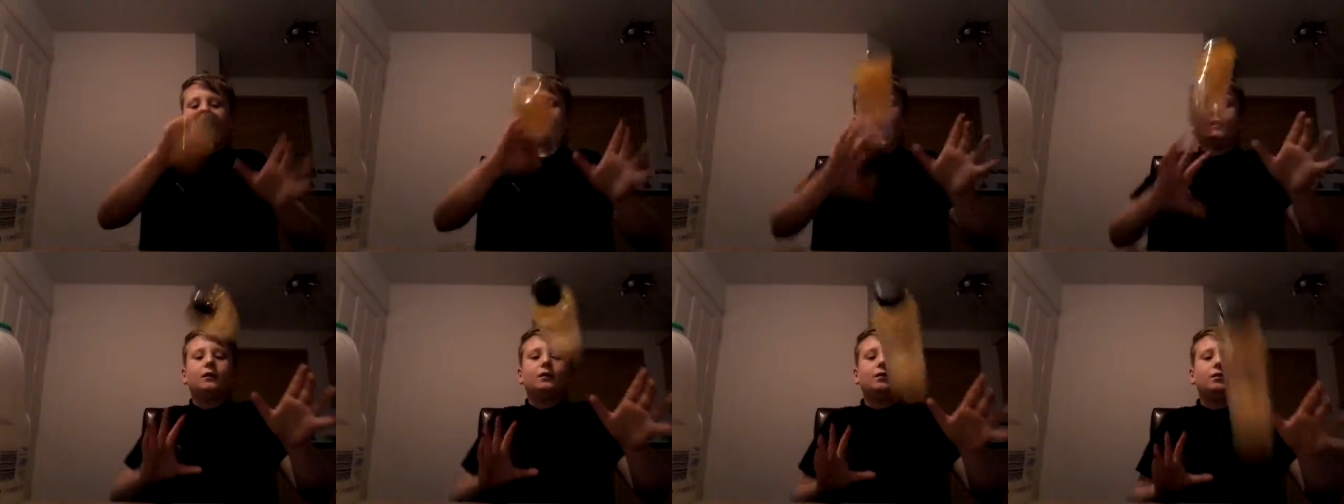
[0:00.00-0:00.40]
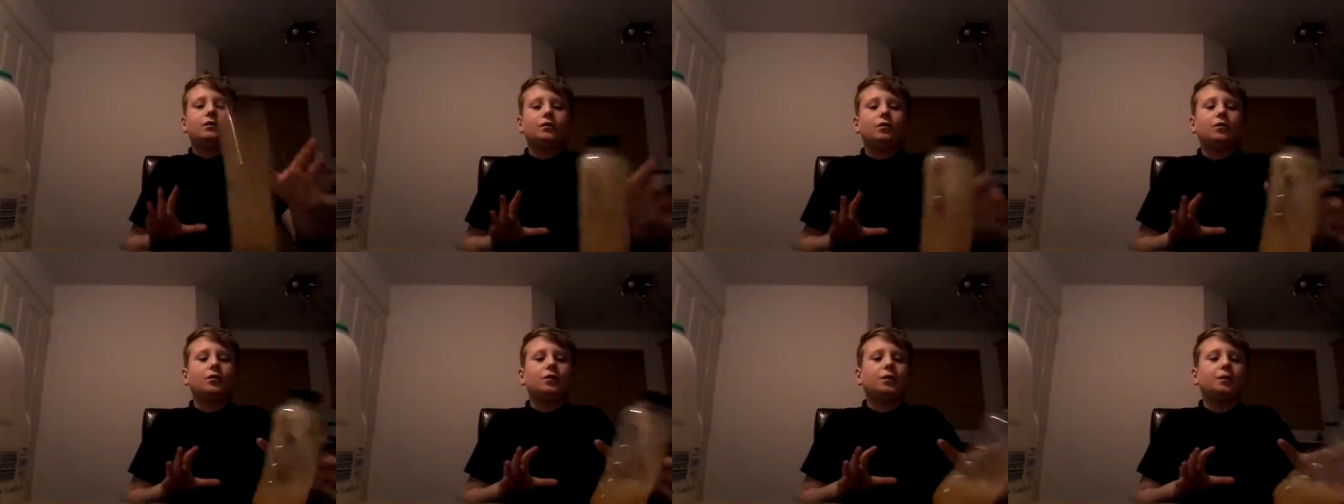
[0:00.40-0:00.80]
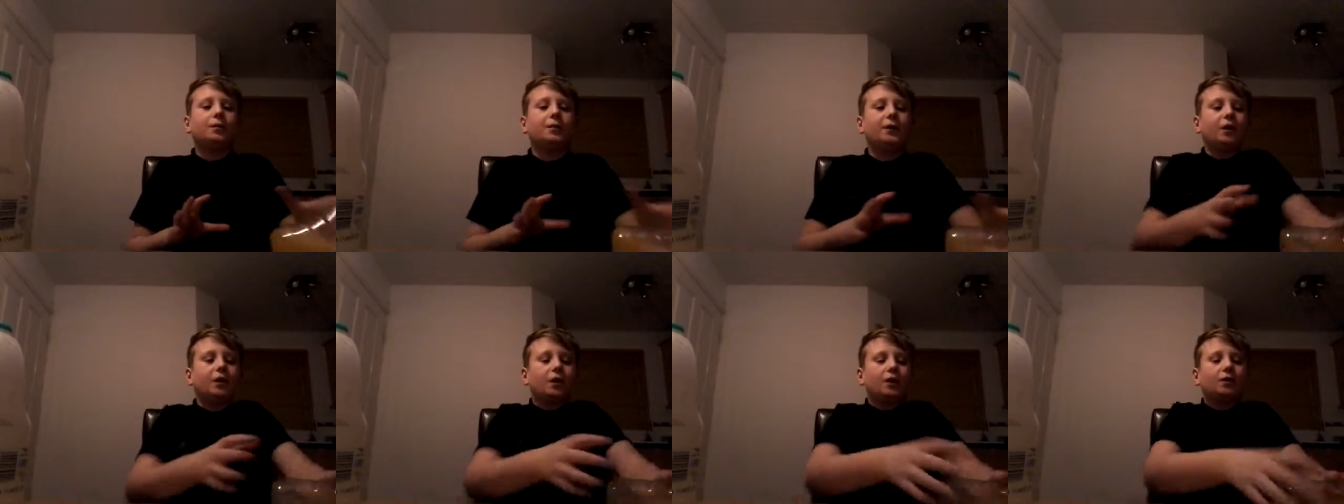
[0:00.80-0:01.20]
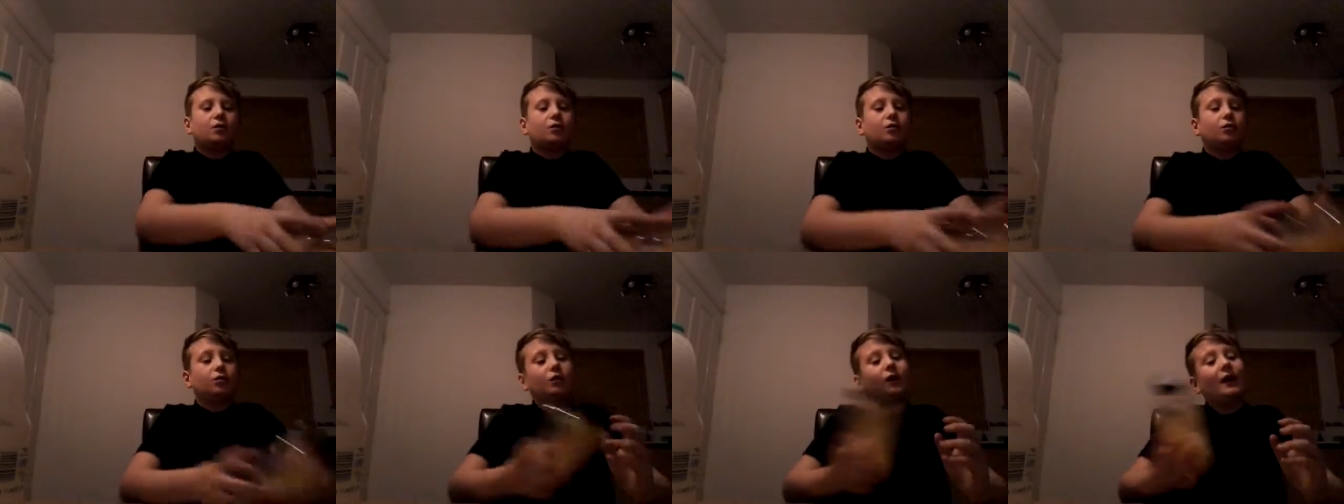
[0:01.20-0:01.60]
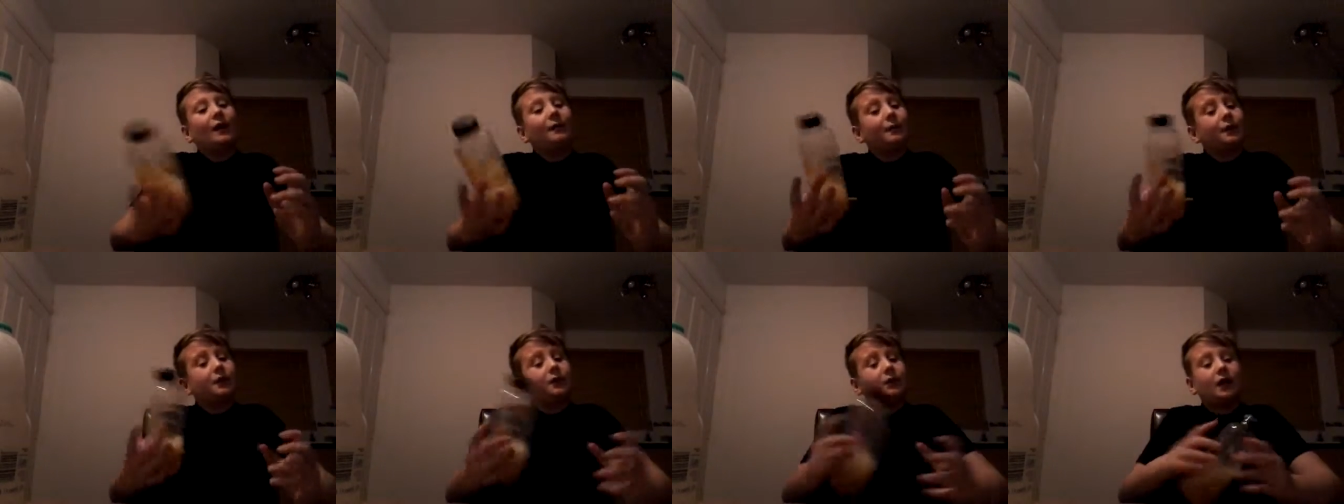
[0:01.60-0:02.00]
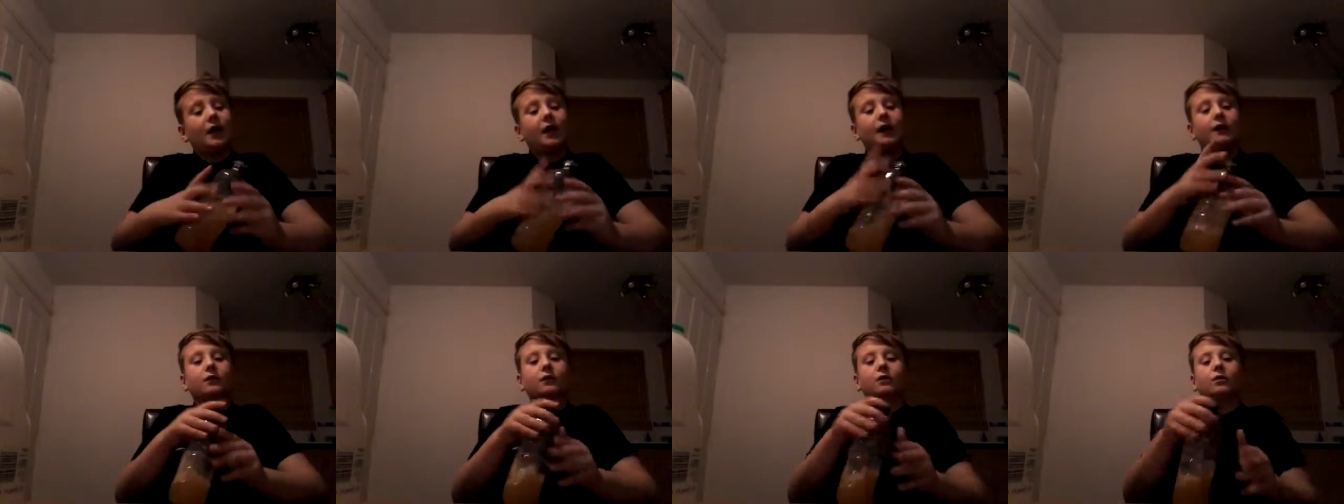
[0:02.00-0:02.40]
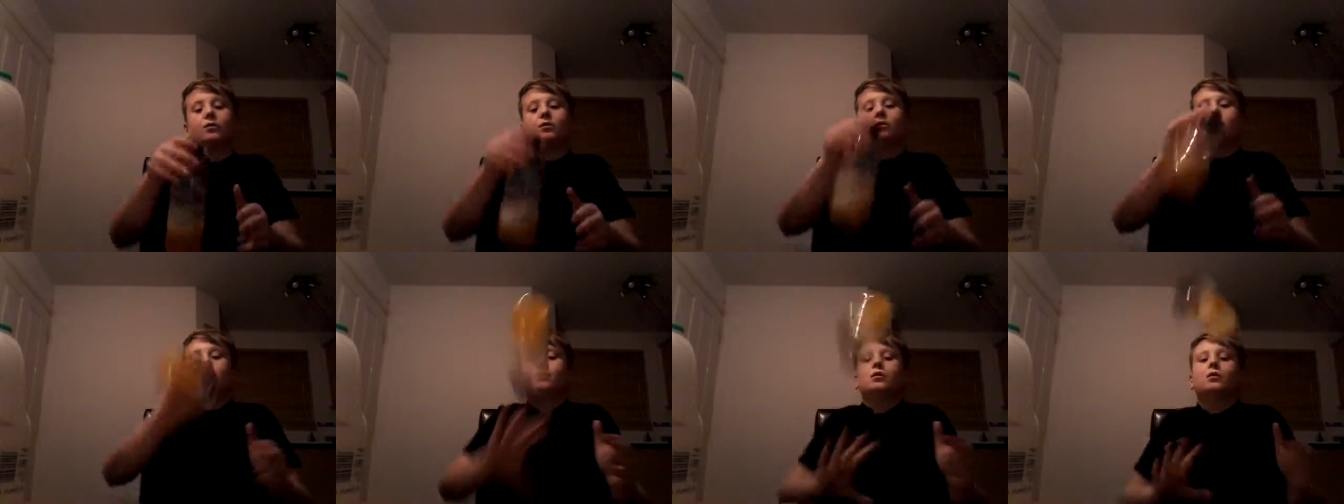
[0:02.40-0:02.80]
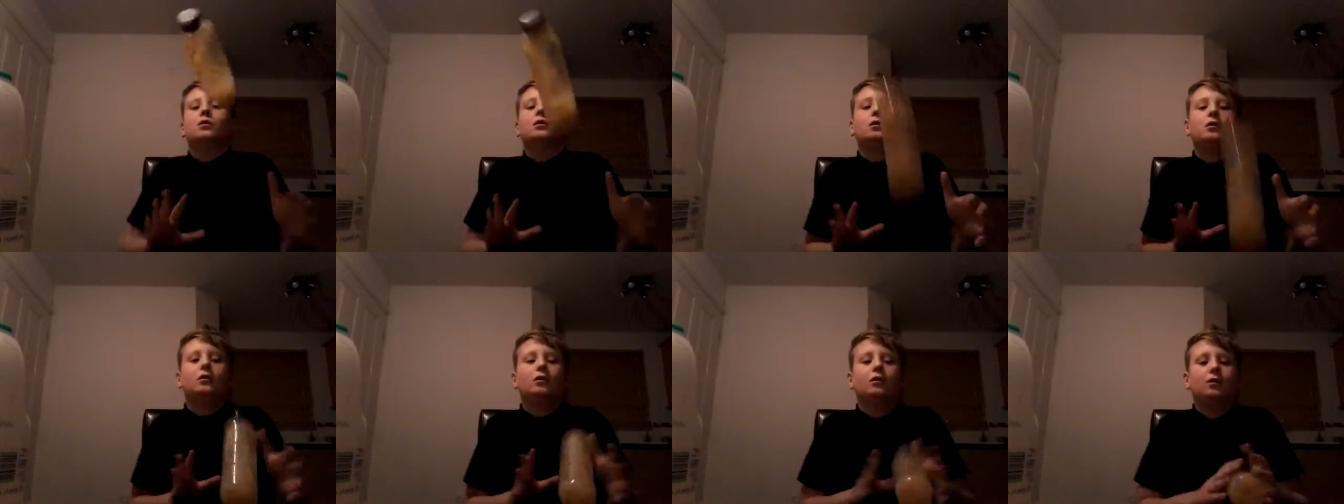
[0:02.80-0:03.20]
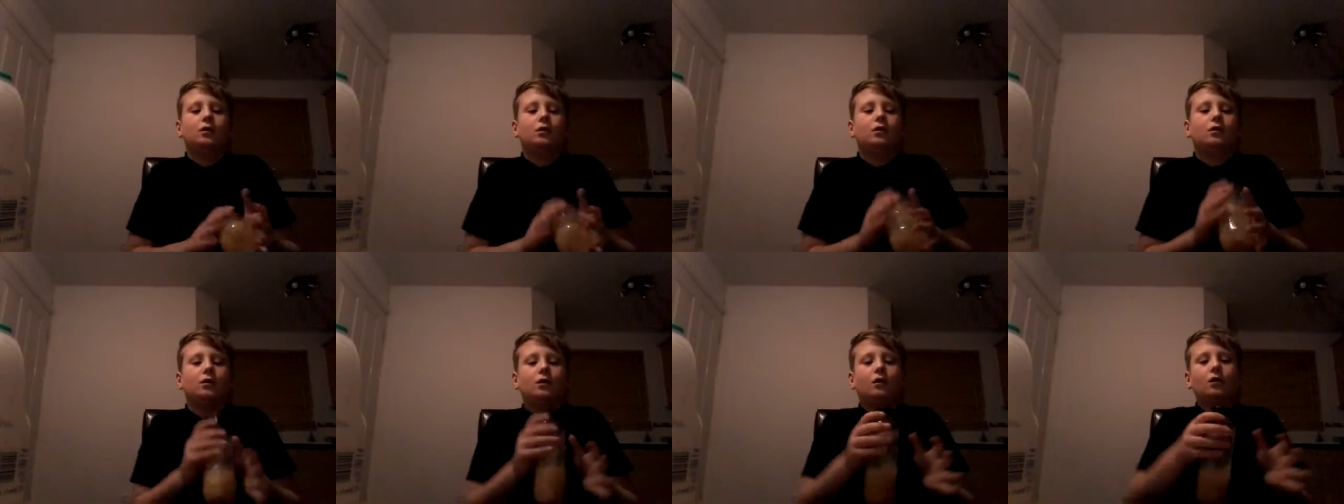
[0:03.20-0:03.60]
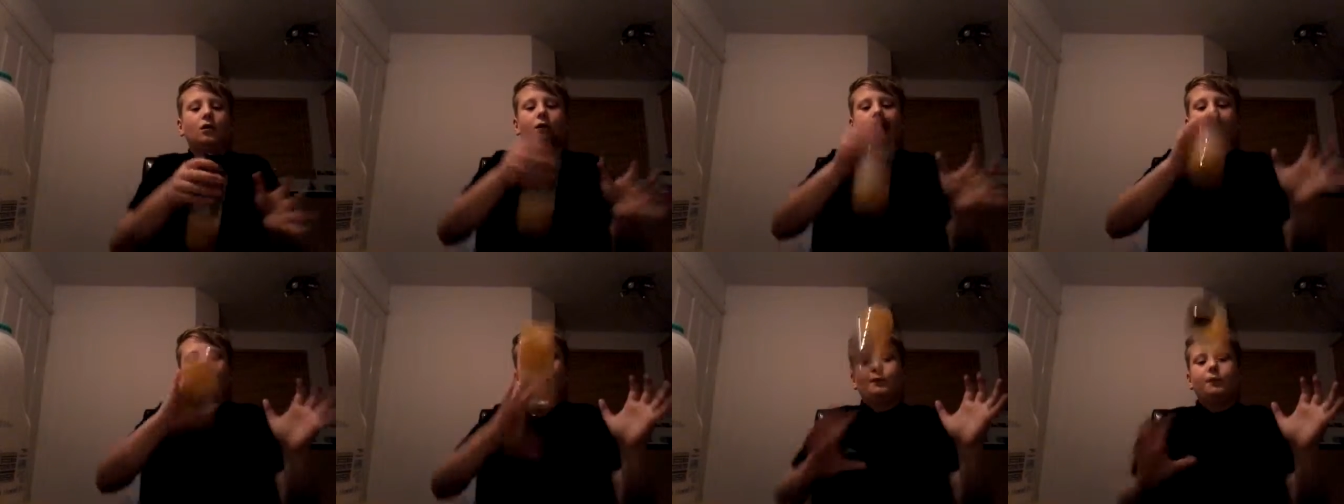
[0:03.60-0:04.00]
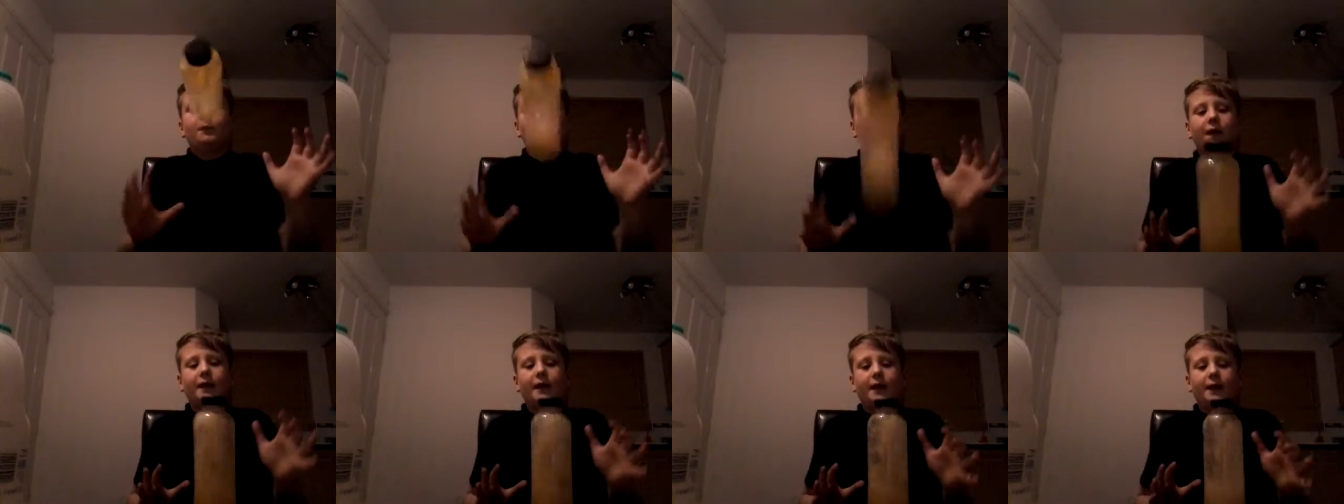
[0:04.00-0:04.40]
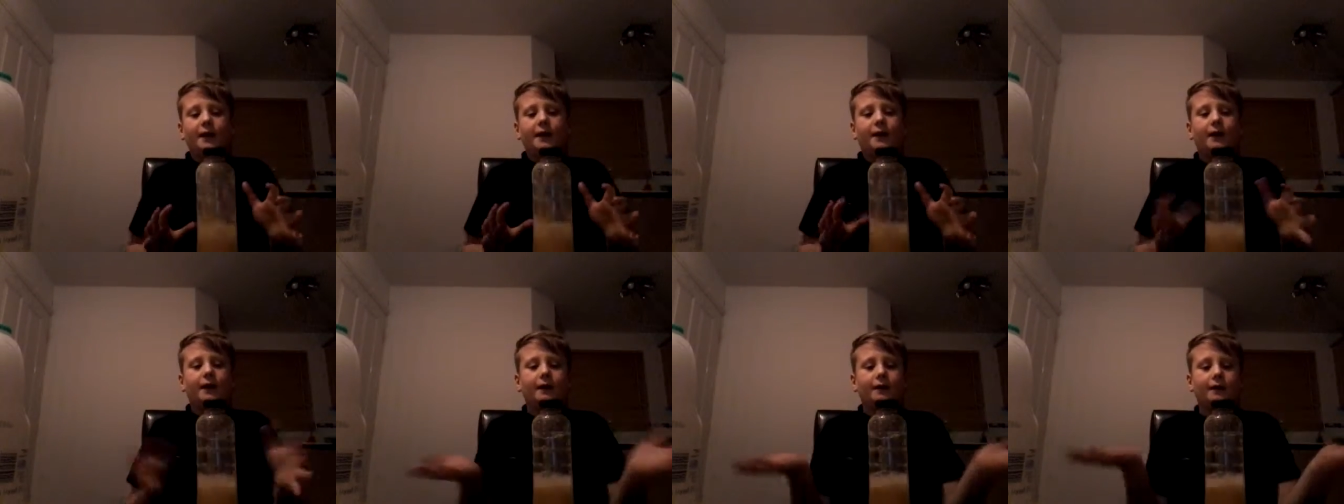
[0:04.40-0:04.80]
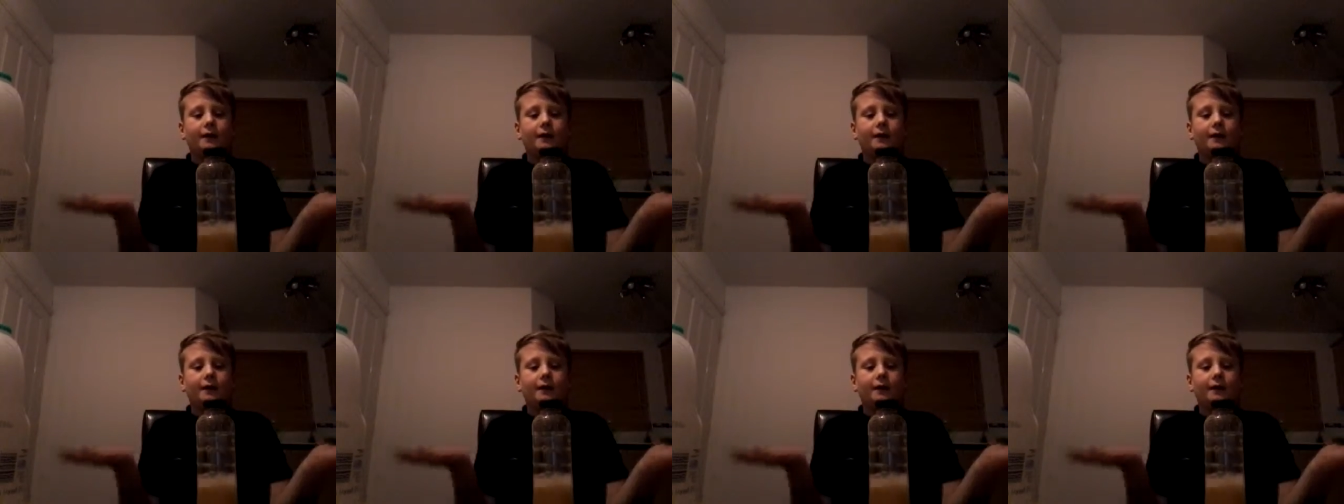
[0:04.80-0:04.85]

This juice burst could have a chance of winning.